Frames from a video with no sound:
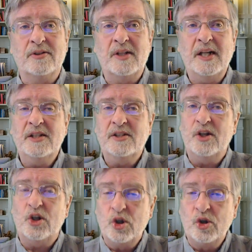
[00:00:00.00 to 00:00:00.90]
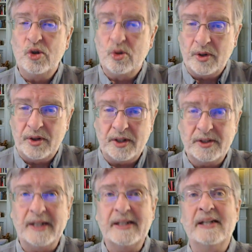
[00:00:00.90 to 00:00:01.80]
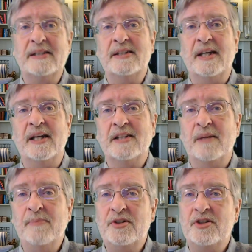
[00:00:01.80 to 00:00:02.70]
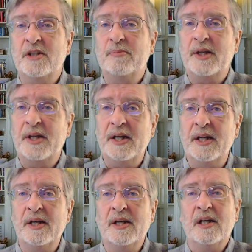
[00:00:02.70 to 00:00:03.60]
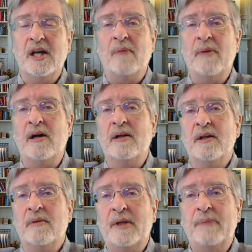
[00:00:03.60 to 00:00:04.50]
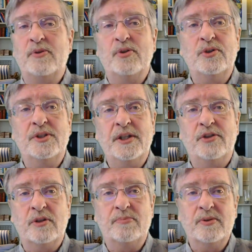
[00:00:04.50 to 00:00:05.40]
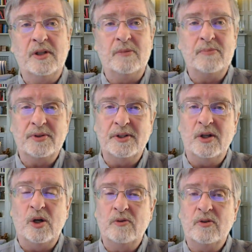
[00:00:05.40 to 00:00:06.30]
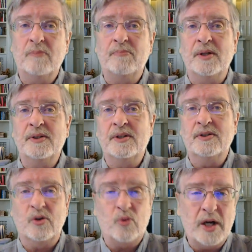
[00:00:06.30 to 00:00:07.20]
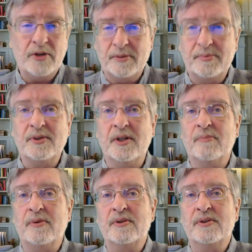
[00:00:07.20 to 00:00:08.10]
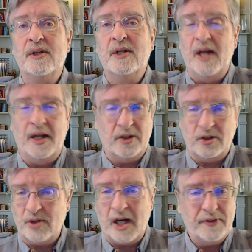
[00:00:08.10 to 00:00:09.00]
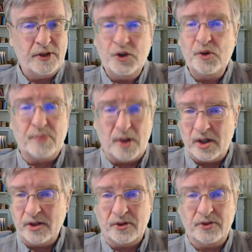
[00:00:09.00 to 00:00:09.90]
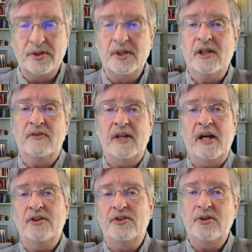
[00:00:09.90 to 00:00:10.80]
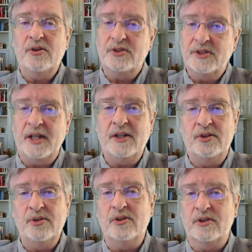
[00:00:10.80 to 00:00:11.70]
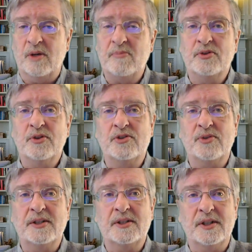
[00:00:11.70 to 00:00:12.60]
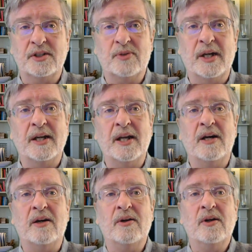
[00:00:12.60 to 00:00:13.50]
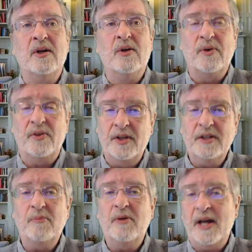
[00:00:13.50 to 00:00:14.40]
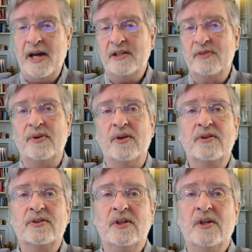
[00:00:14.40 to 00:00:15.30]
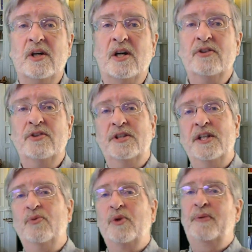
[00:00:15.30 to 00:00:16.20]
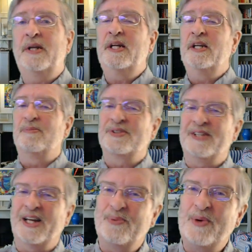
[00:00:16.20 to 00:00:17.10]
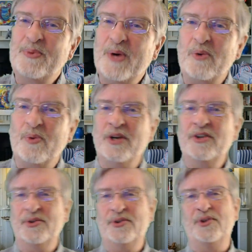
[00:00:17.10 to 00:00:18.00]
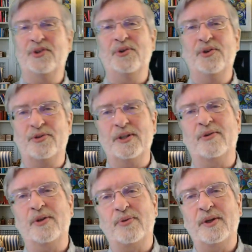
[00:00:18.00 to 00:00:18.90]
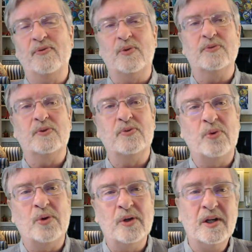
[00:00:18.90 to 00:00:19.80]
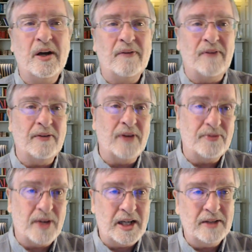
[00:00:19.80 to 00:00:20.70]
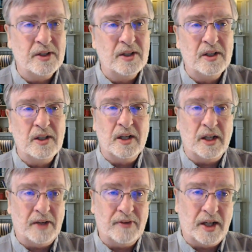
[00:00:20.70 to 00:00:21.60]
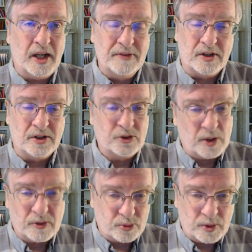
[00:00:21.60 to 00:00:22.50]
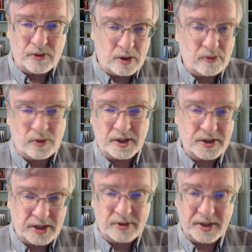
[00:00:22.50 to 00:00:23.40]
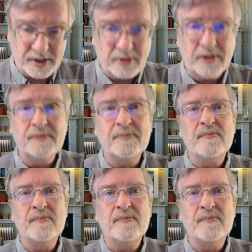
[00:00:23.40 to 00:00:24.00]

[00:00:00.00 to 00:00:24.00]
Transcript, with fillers: So let us conclude with this, like I said, as I mentioned in the beginning, about people who see triple numbers in overabundance or quadruple numbers, and they're driving you bonkers. If that's you, stay tuned, because I'm going to address this right now. With this, I'm going to ask folks, are you seeing repeating numbers like 111, 222, 333, 444, 555, 1111, or 1212, so forth, etc., etc.?